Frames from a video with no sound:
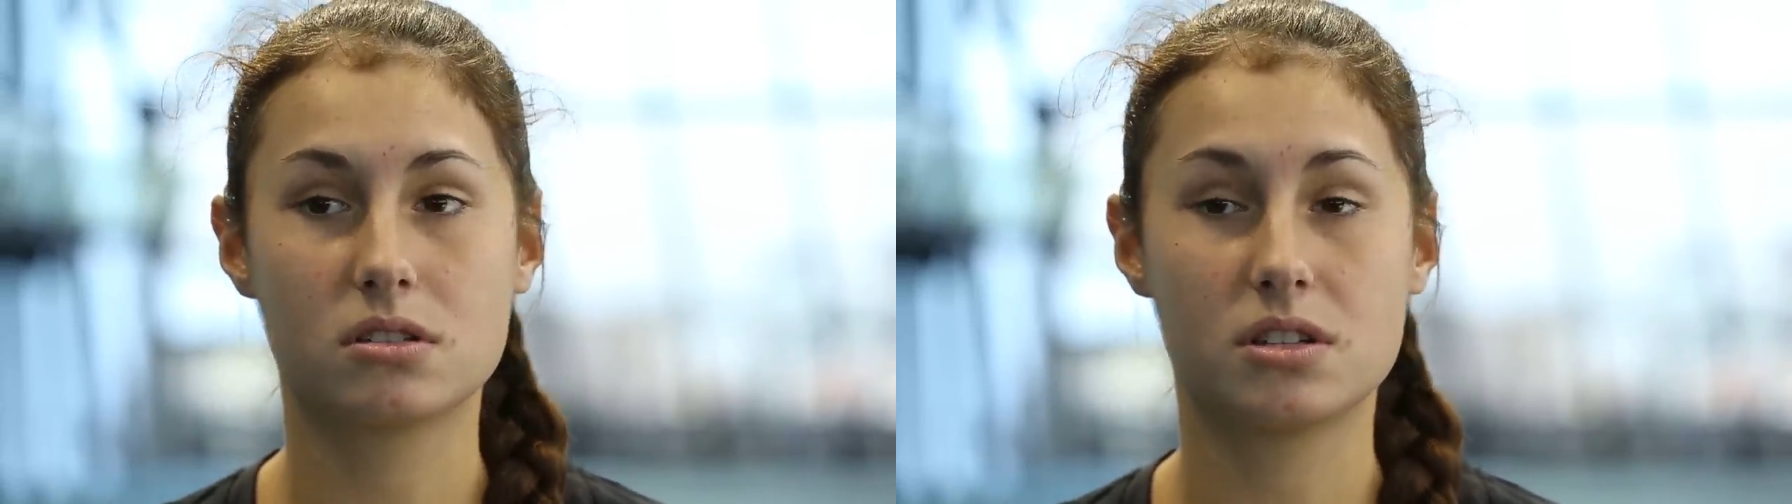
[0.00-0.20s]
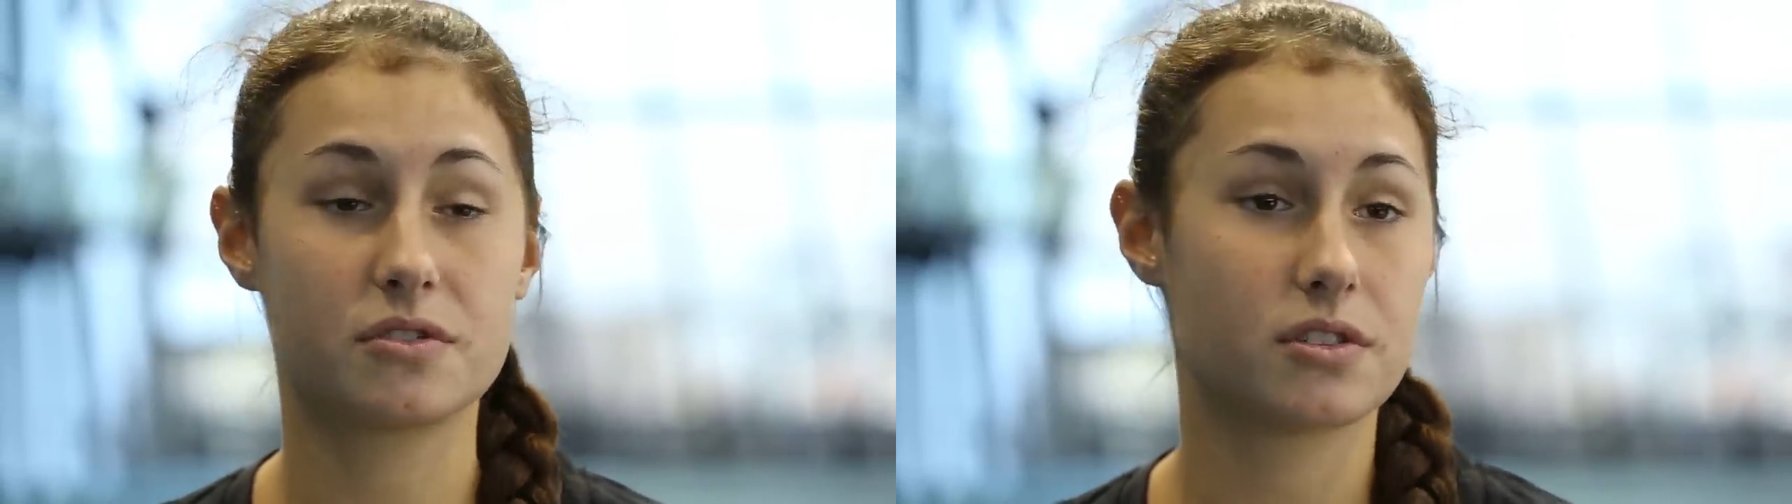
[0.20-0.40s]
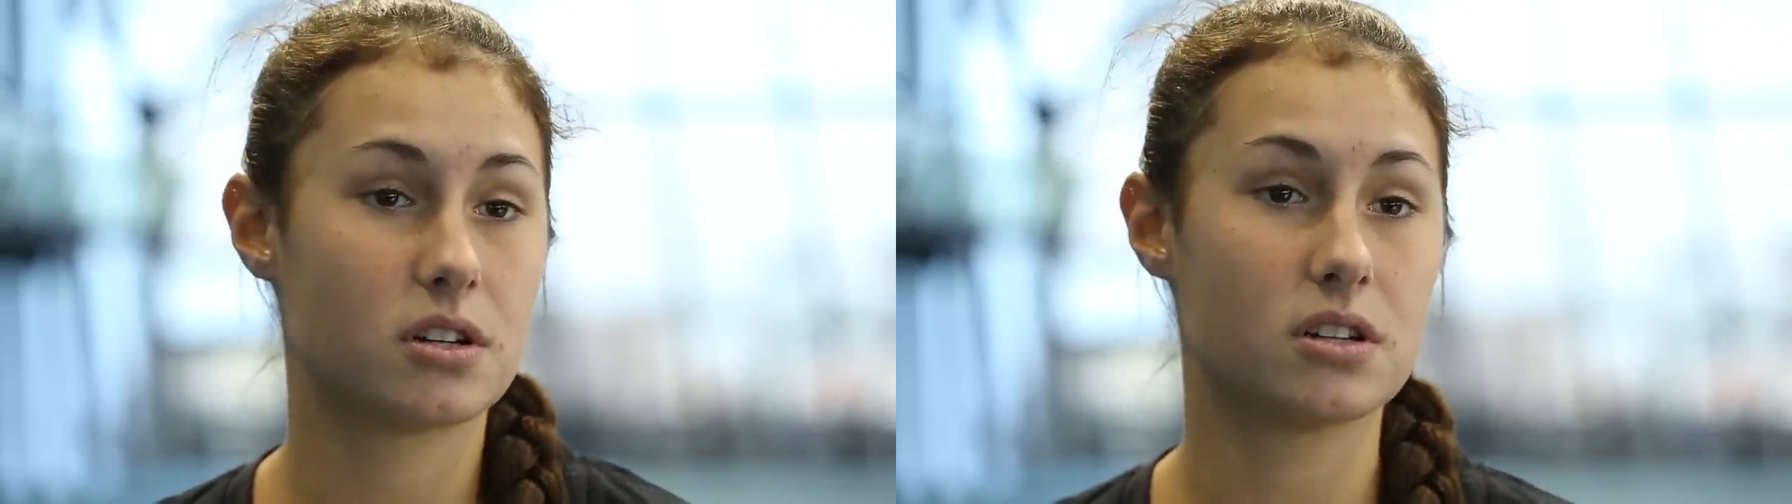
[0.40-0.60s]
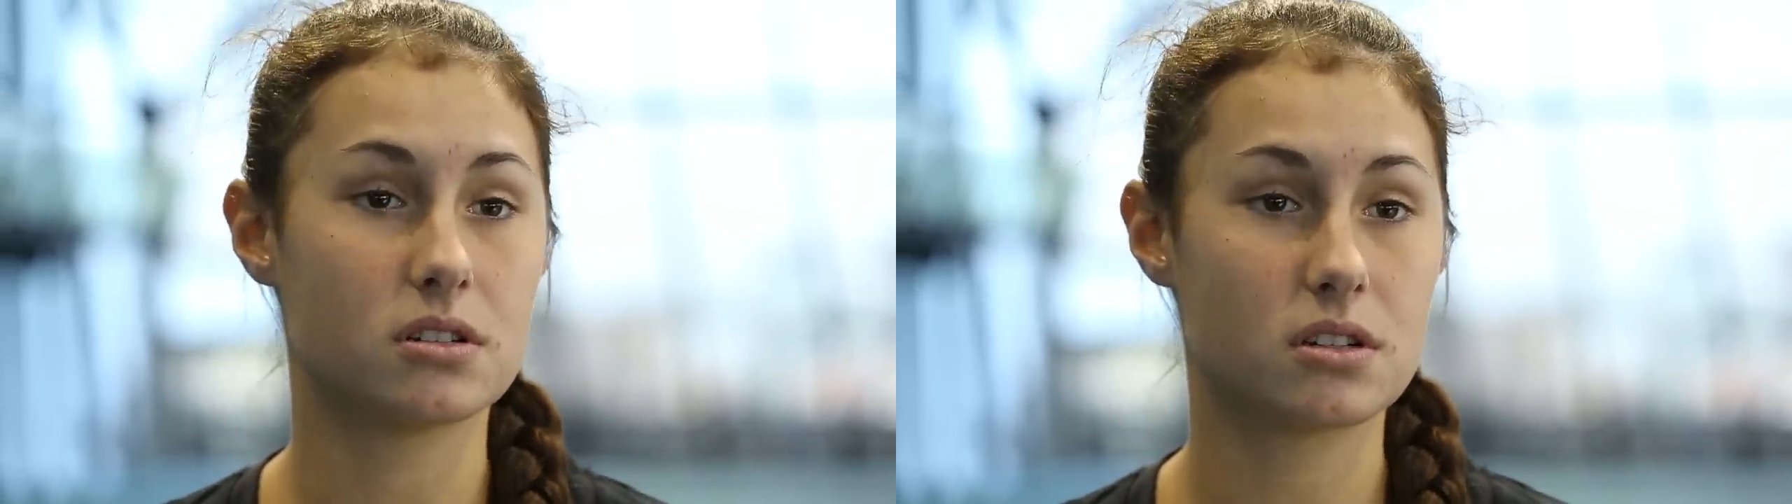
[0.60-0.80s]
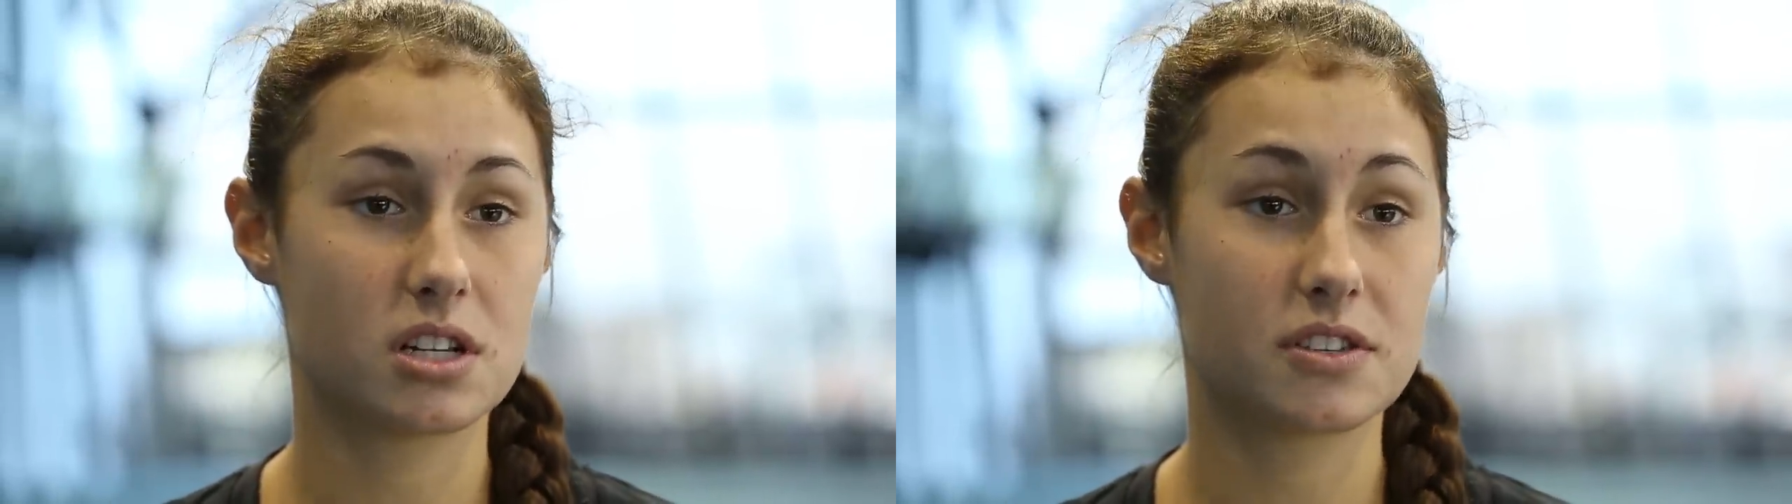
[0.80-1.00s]
different and,
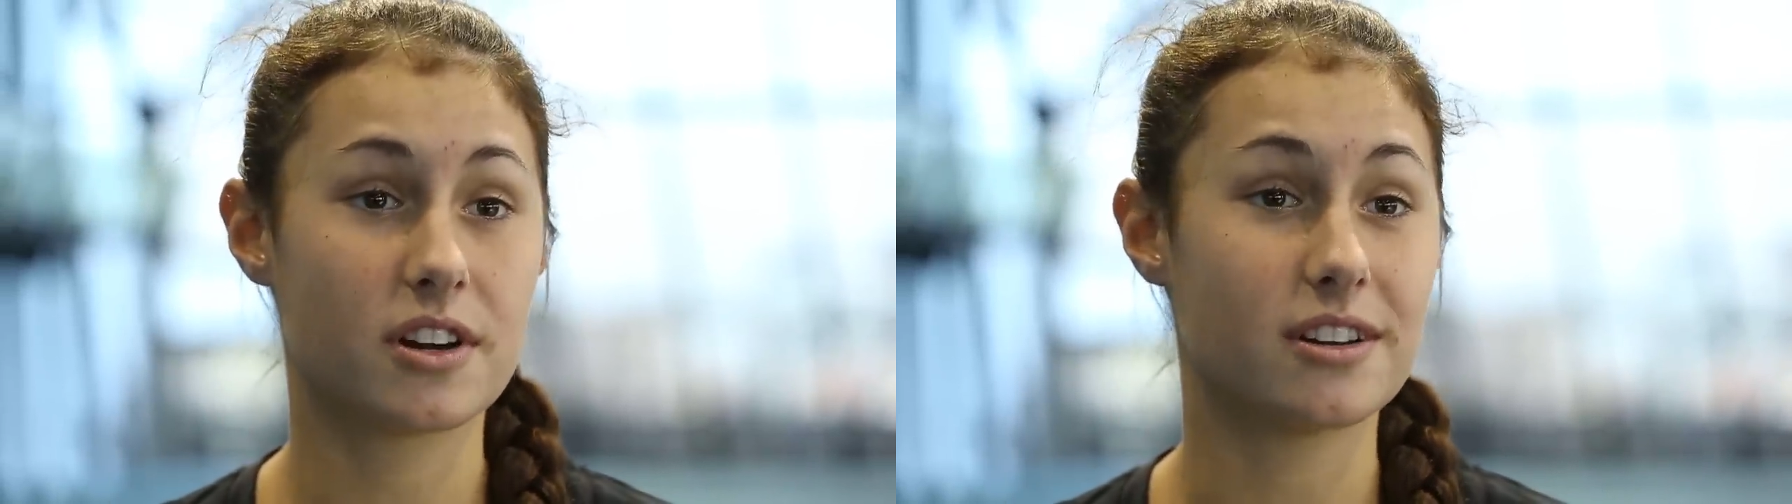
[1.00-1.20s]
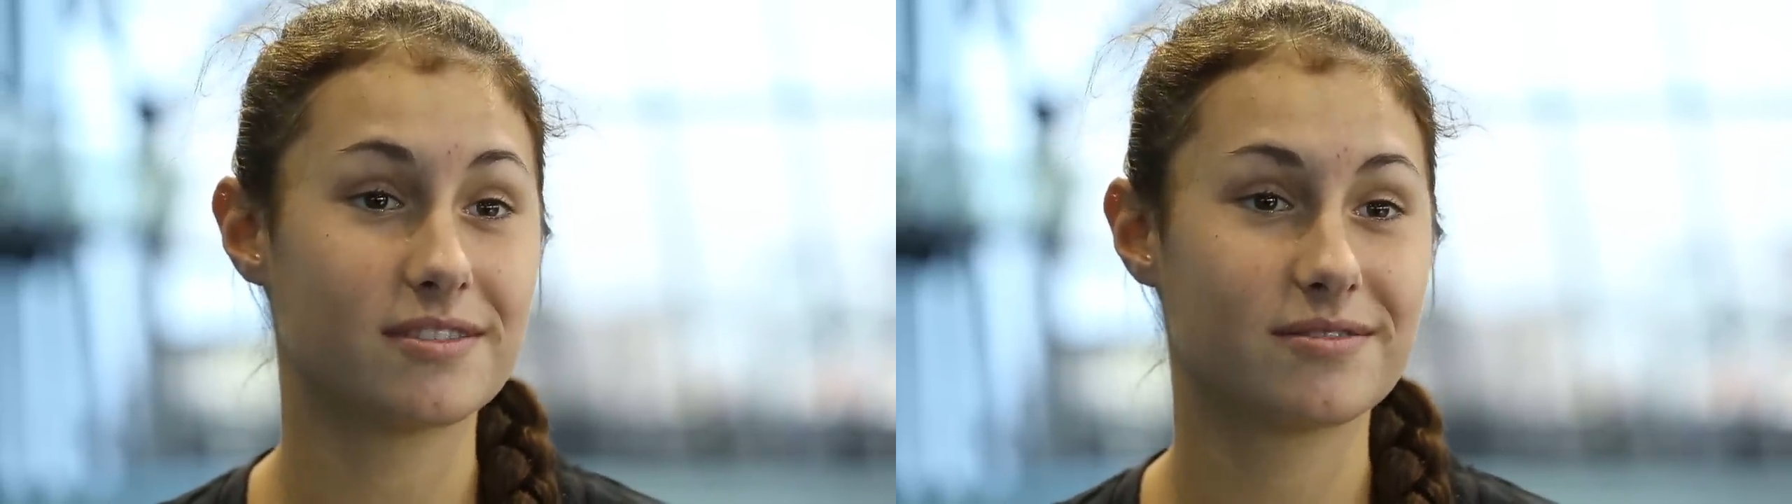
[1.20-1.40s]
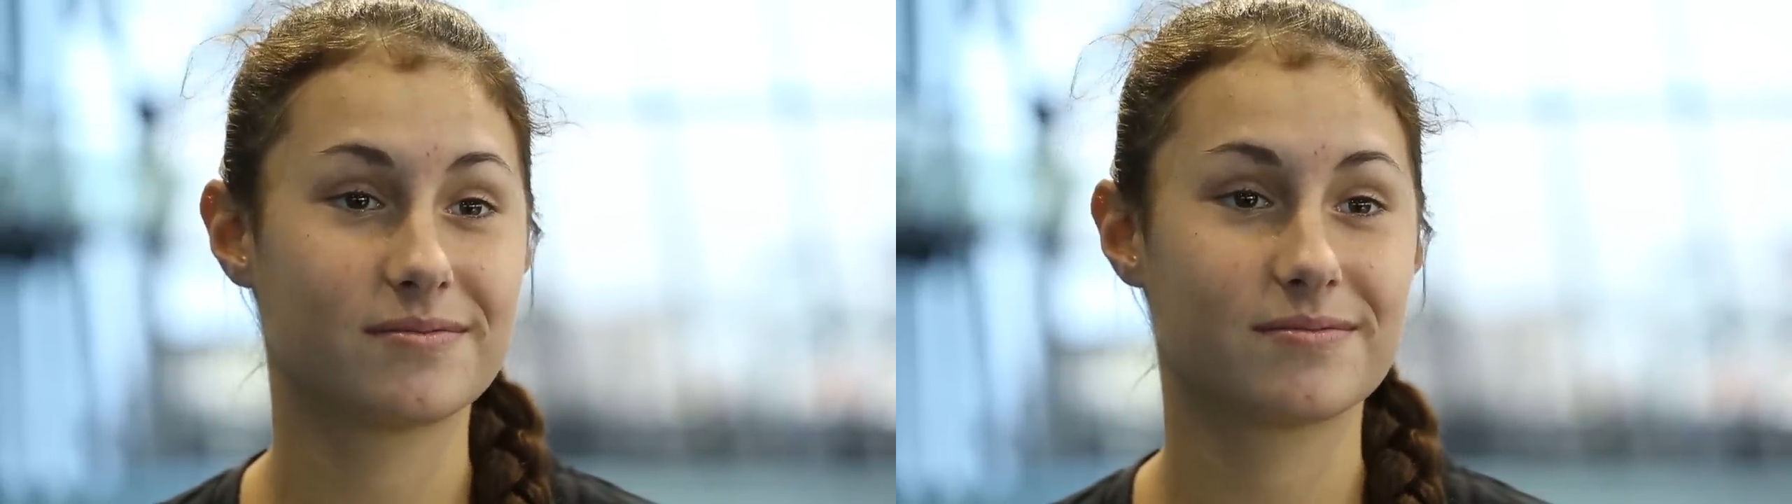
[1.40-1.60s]
and it's fun.